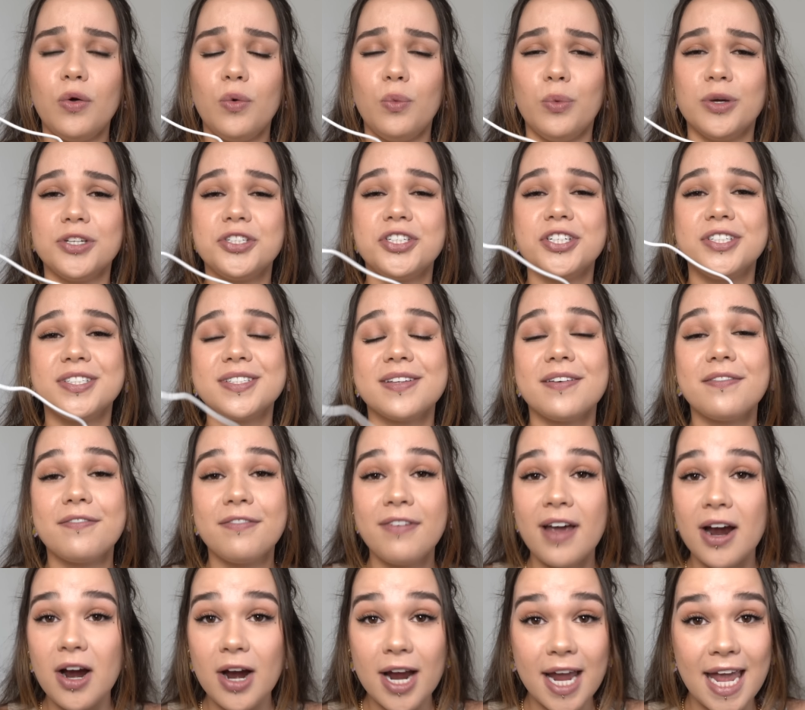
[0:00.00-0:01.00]
which is
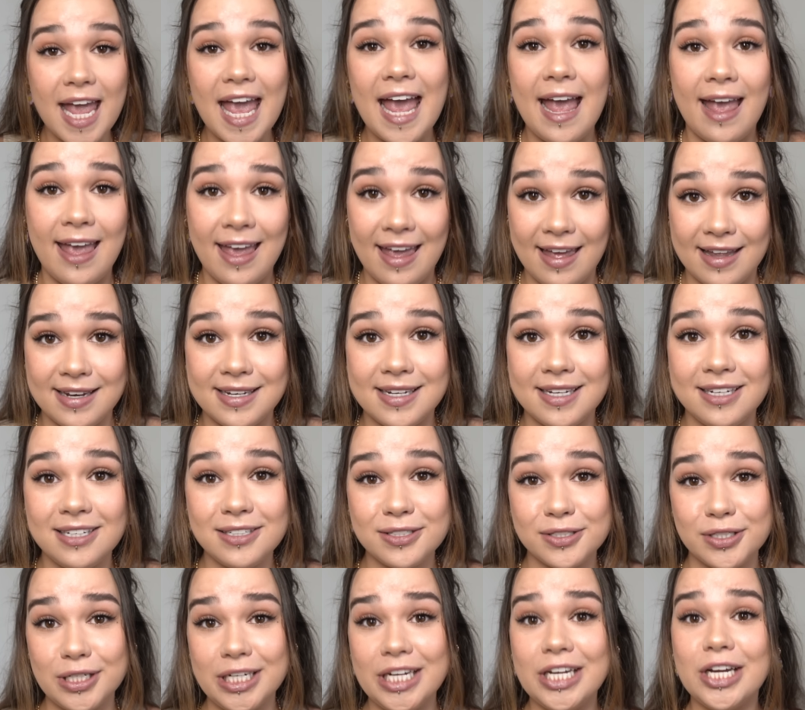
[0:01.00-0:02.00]
very handy
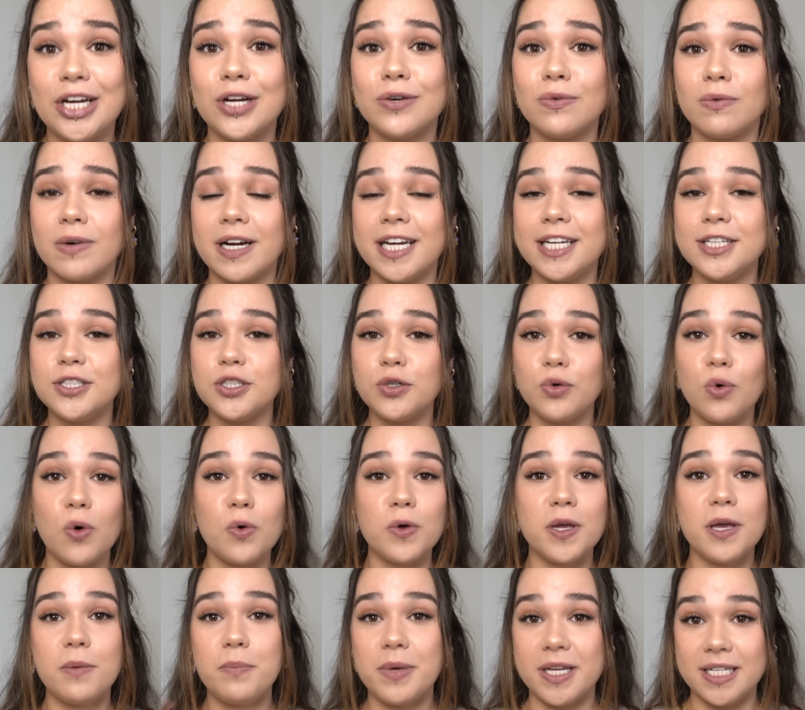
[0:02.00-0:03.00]
so you can reach
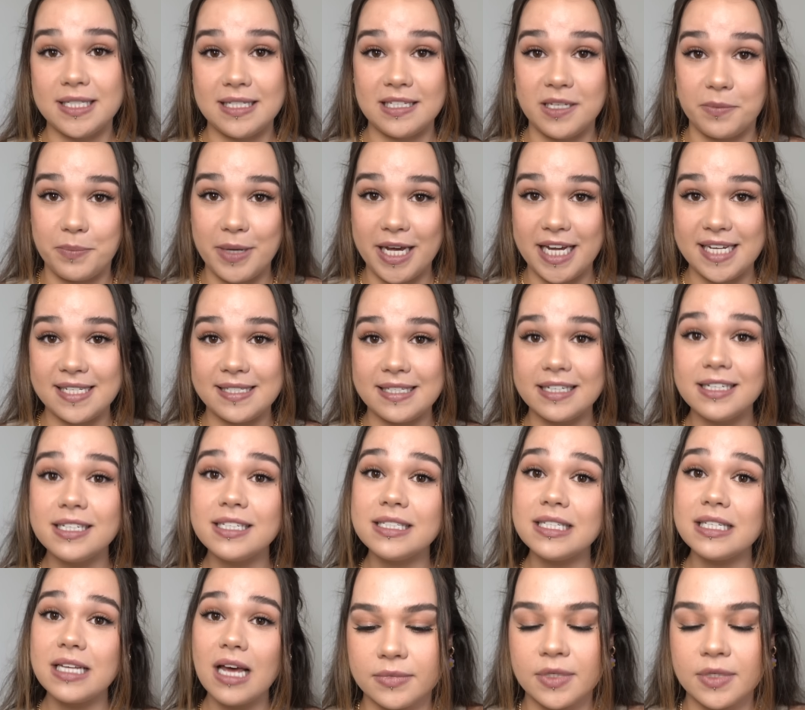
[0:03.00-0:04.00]
all your bits and pieces.